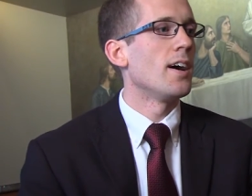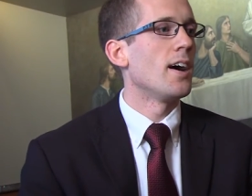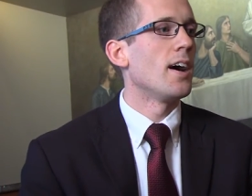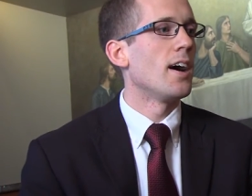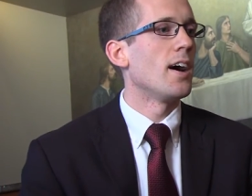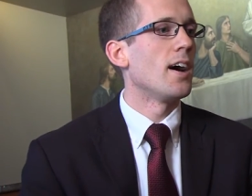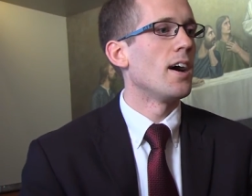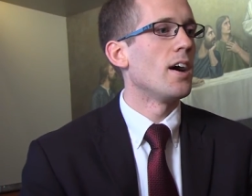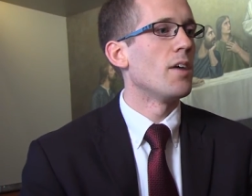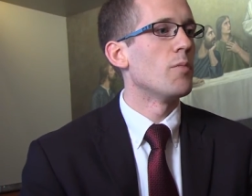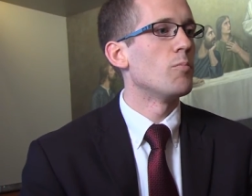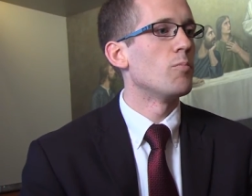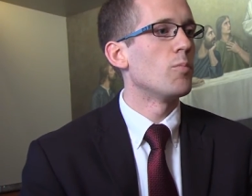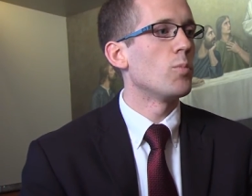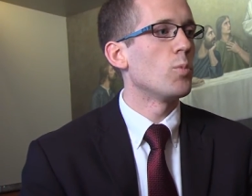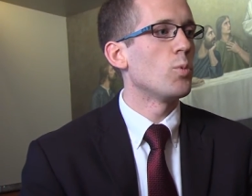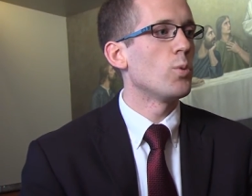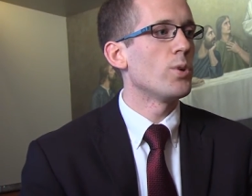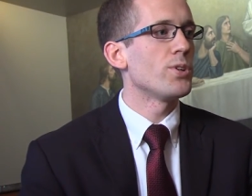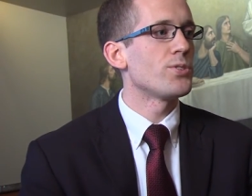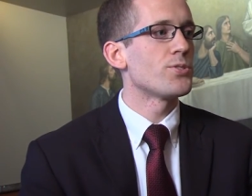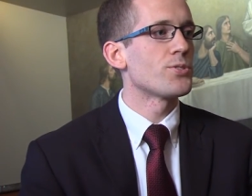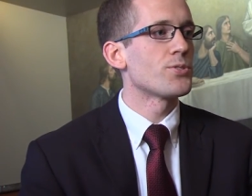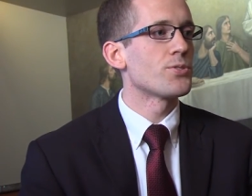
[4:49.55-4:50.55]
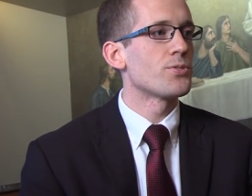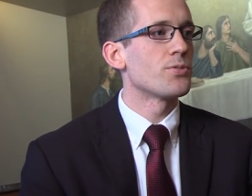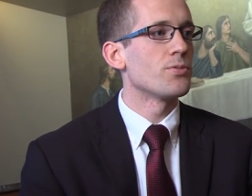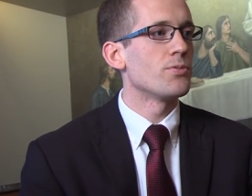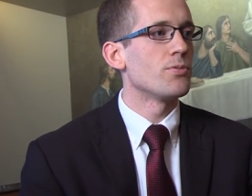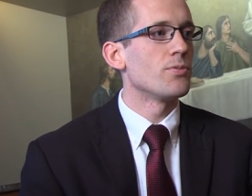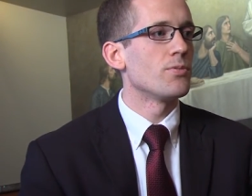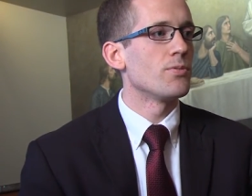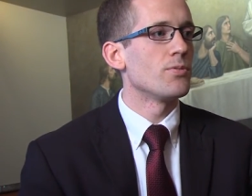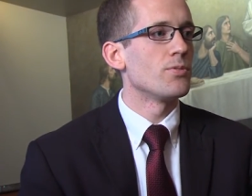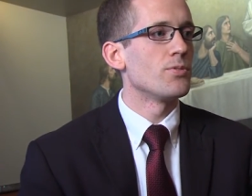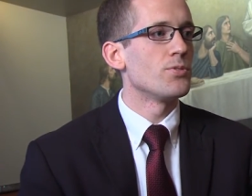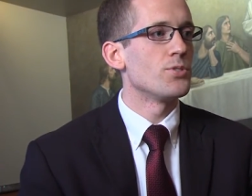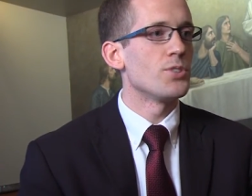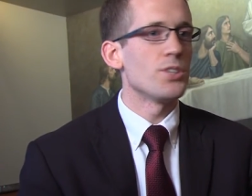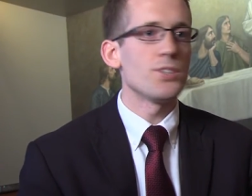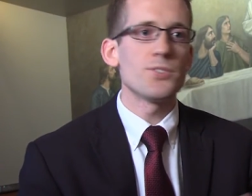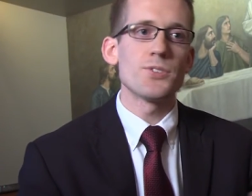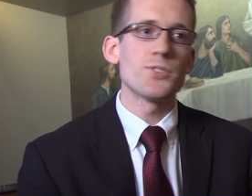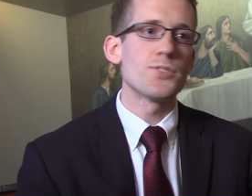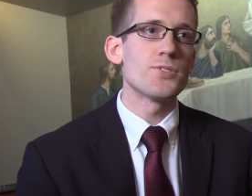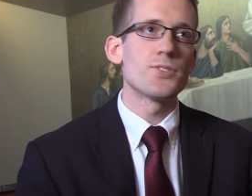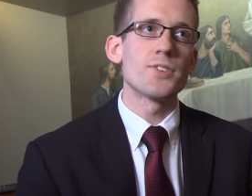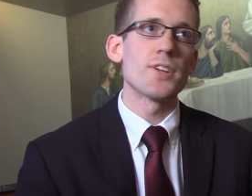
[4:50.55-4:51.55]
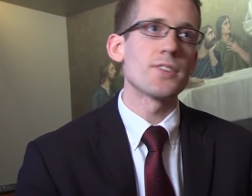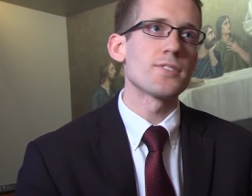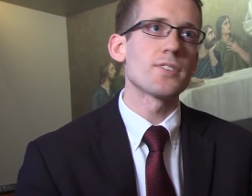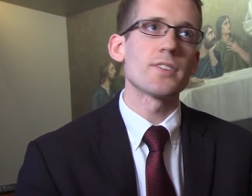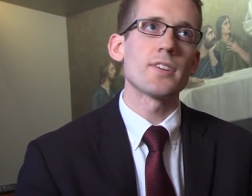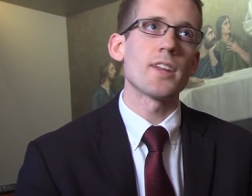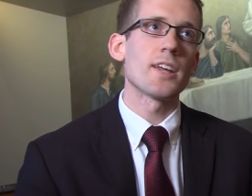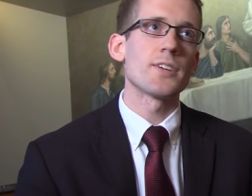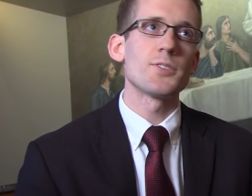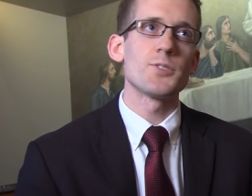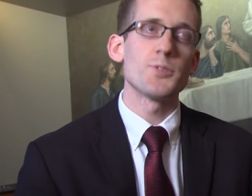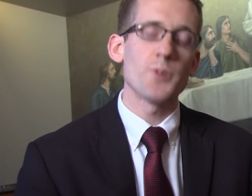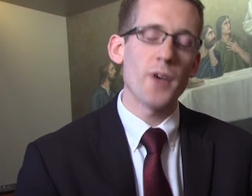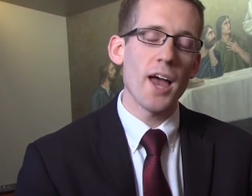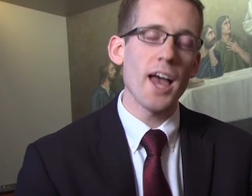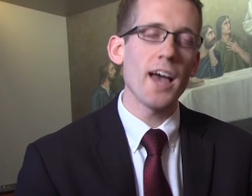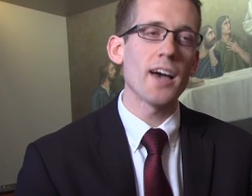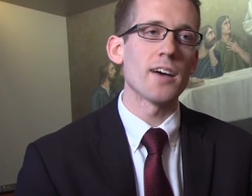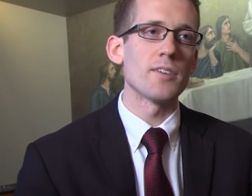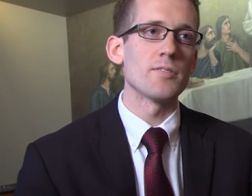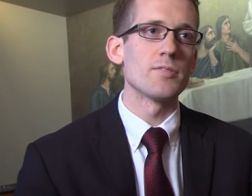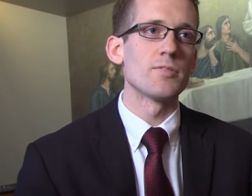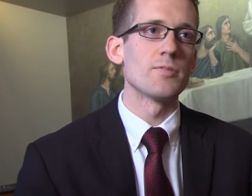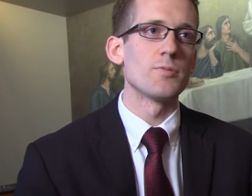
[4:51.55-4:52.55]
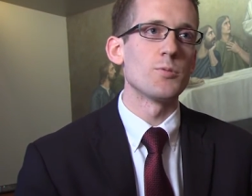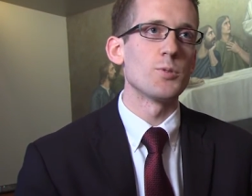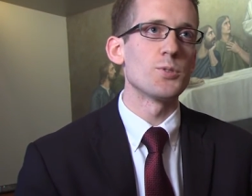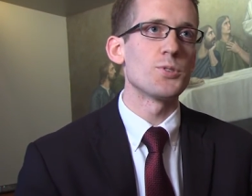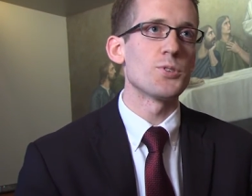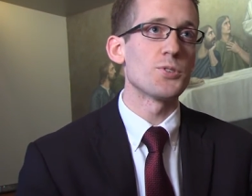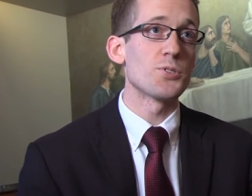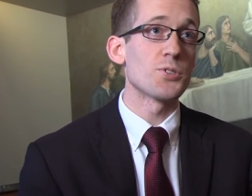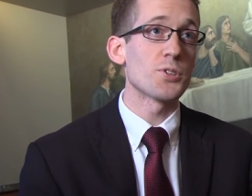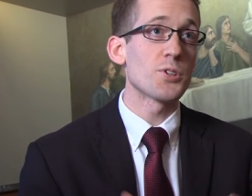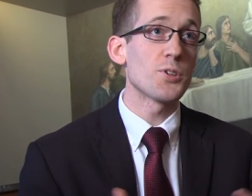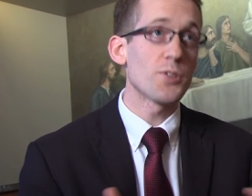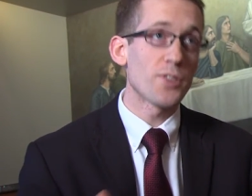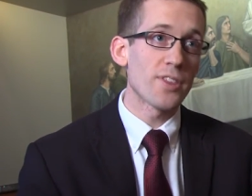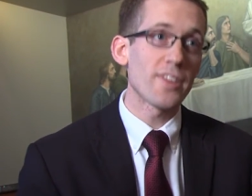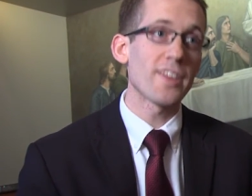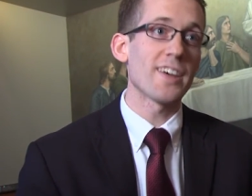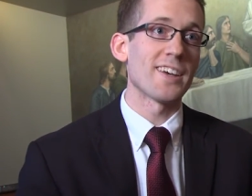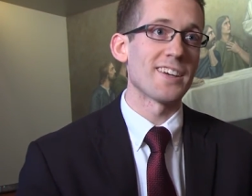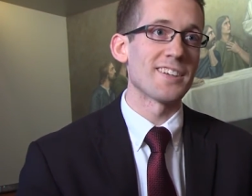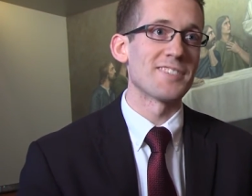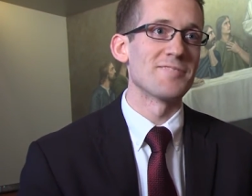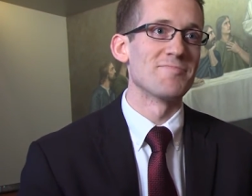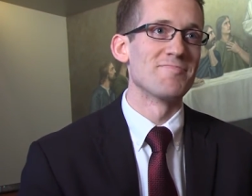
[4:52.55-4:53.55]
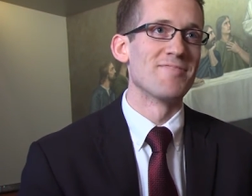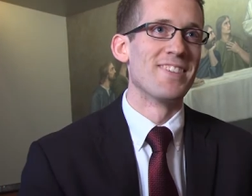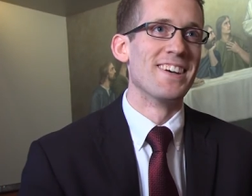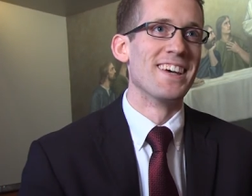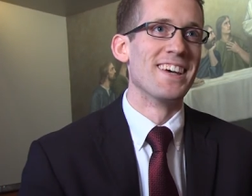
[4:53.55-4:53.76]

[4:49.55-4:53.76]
um, which Jesus doesn't let you have, which is a good thing.